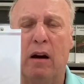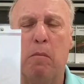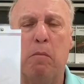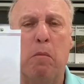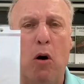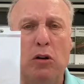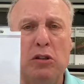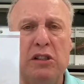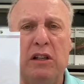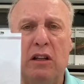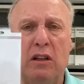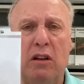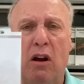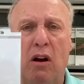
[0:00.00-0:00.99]
most of
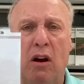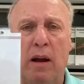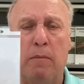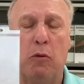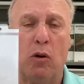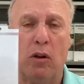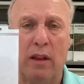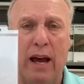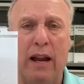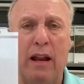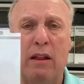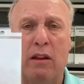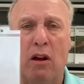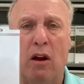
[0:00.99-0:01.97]
the time, or a lot
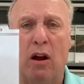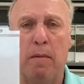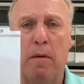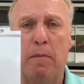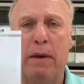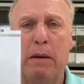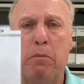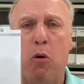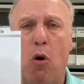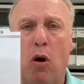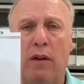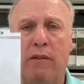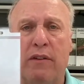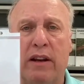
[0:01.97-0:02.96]
of the time, a big
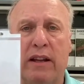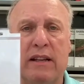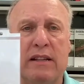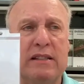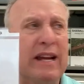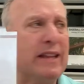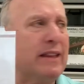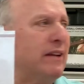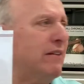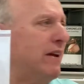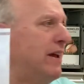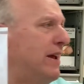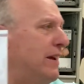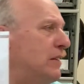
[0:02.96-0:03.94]
part of it is that their
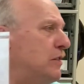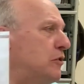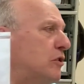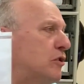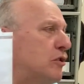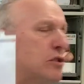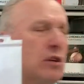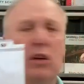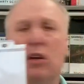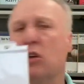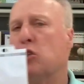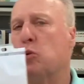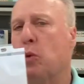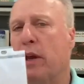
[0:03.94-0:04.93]
head is just
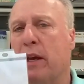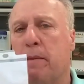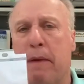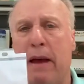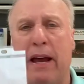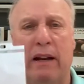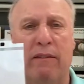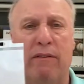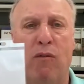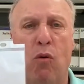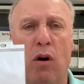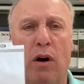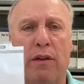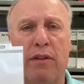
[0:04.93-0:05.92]
swinging back and
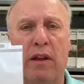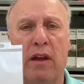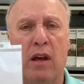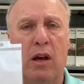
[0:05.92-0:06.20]
forth.